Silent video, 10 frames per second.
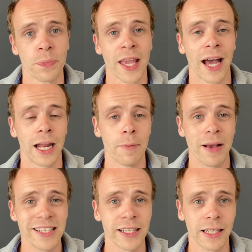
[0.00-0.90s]
And
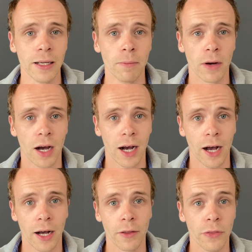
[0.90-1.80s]
basically,
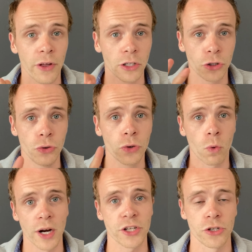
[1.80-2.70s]
there are 2
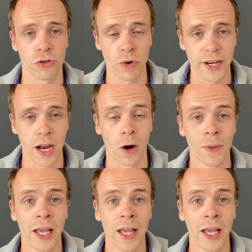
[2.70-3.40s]
questions right now.